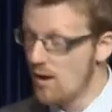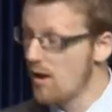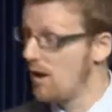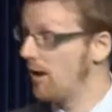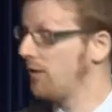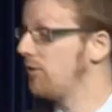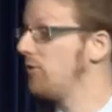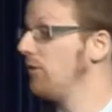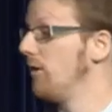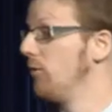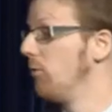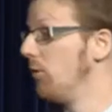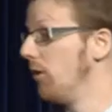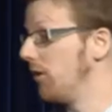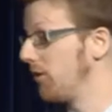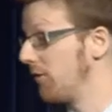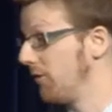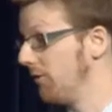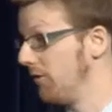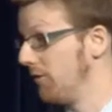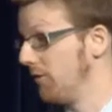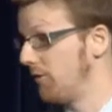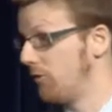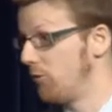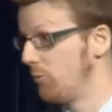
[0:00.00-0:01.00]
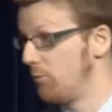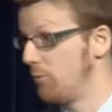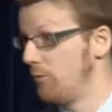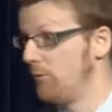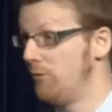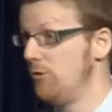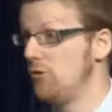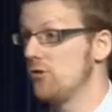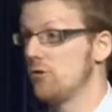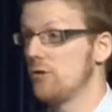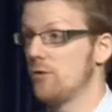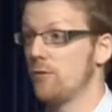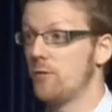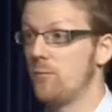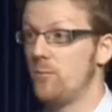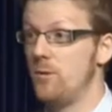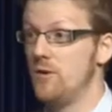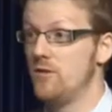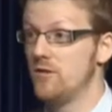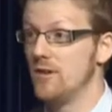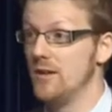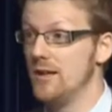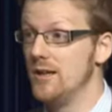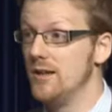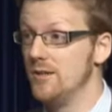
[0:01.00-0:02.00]
I actually worked under the supervision of
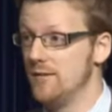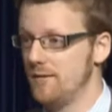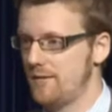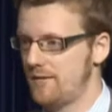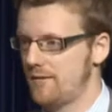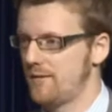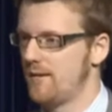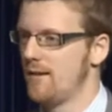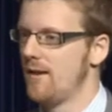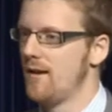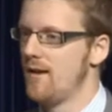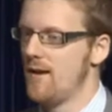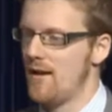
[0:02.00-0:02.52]
Peter Lees,